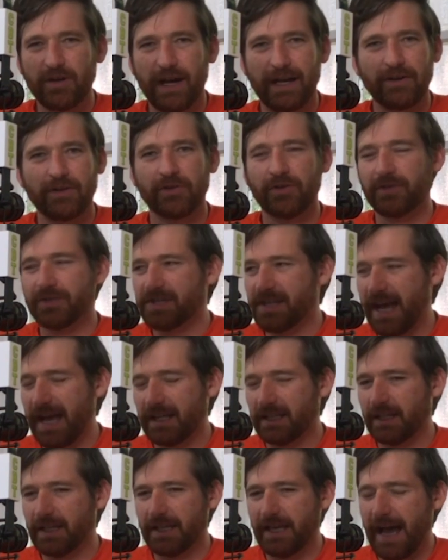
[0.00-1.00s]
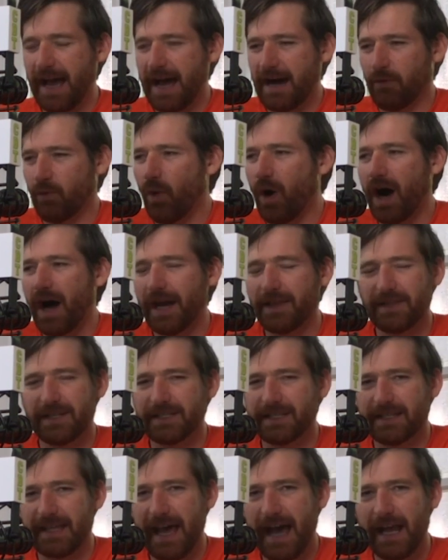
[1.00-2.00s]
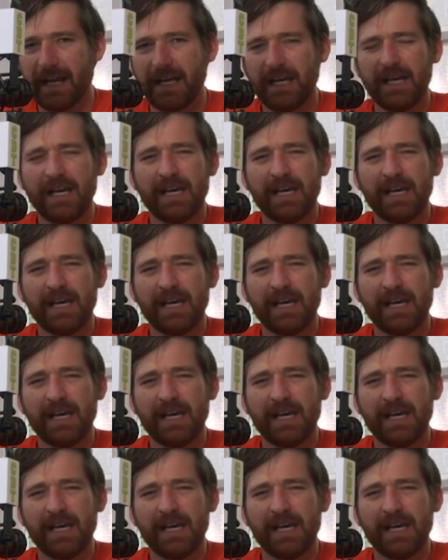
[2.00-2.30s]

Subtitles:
I don't know exactly why they did that.